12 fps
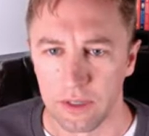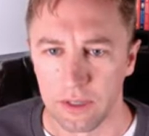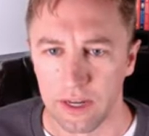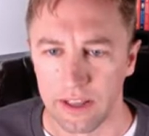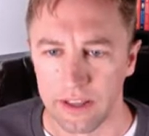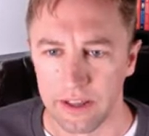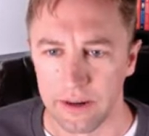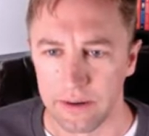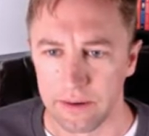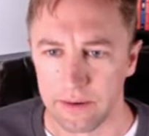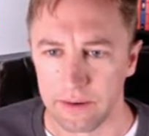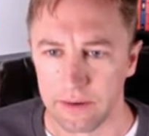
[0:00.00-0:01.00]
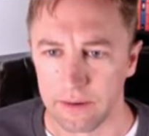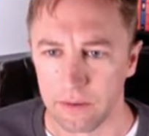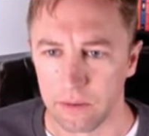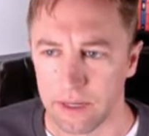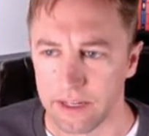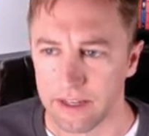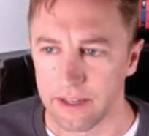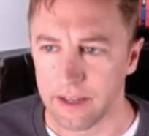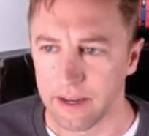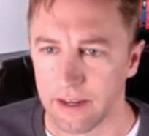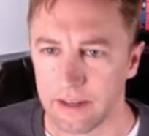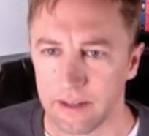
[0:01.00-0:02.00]
and then when it did
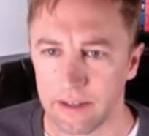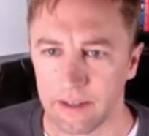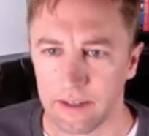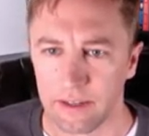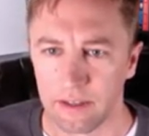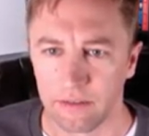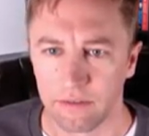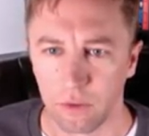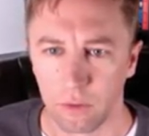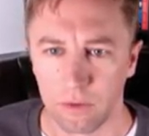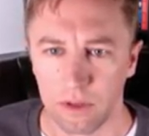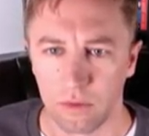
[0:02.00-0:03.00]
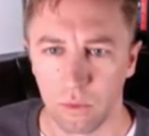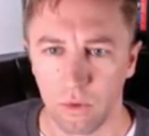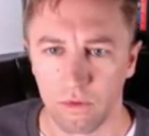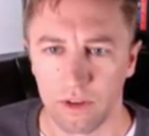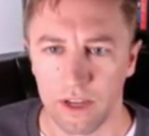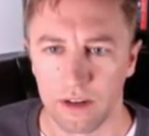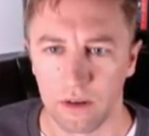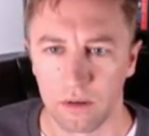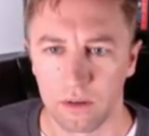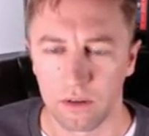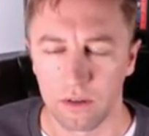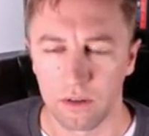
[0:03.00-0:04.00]
that, it formed these wolf
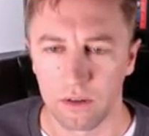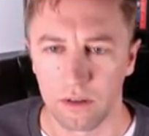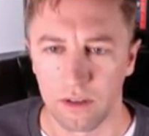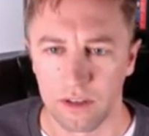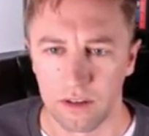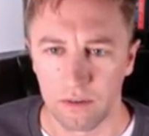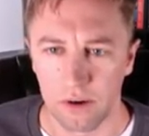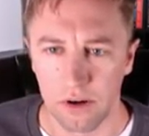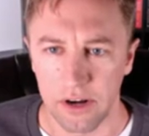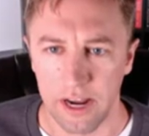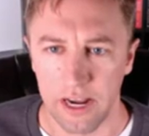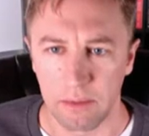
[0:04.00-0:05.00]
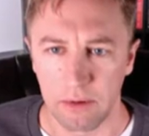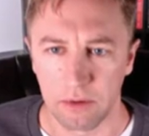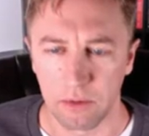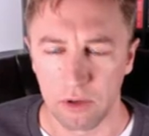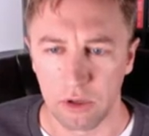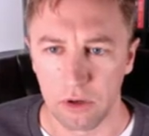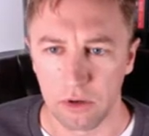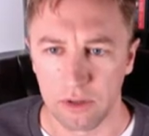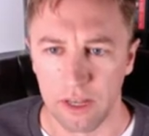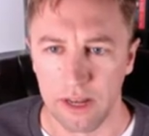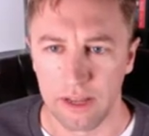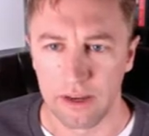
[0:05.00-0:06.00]
candles, these inverted hammers, which shows
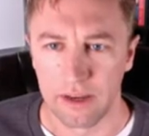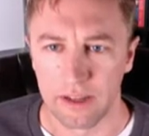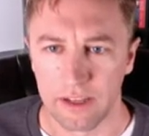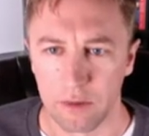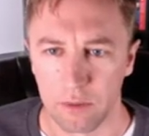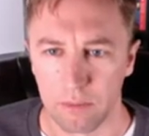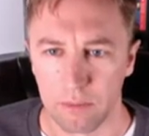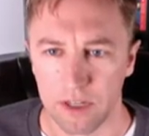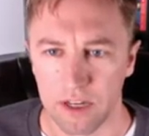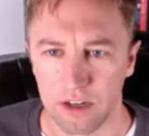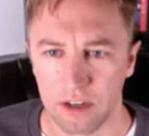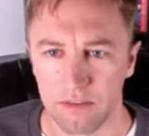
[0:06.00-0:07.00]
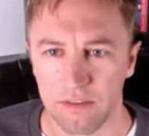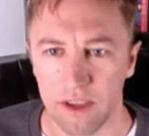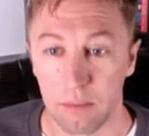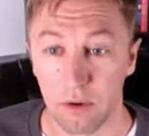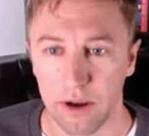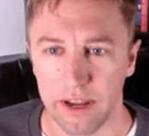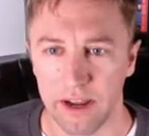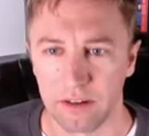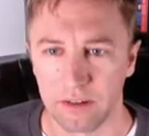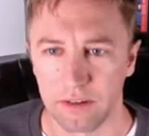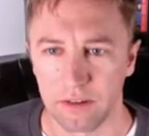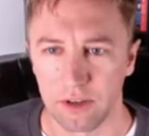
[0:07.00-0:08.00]
that these were potentially fake
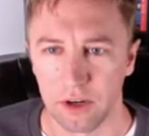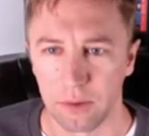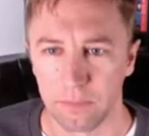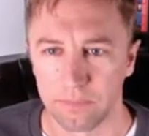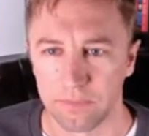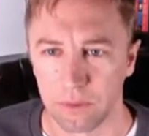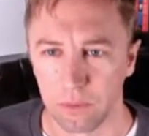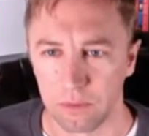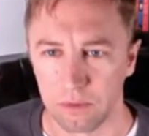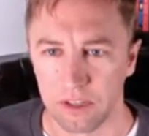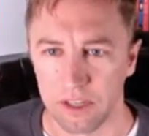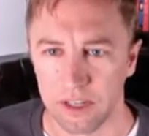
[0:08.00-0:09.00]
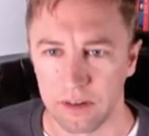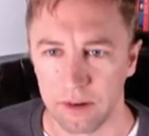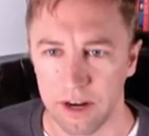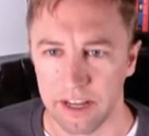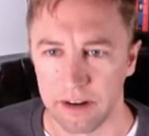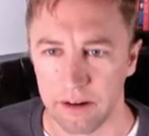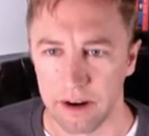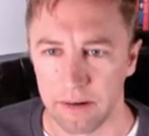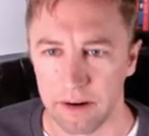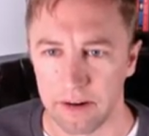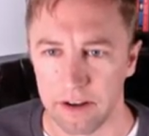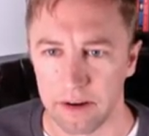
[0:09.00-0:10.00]
breakouts. So, and we're seeing it right again, right
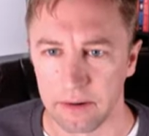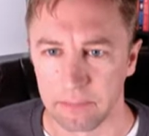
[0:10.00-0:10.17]
around here.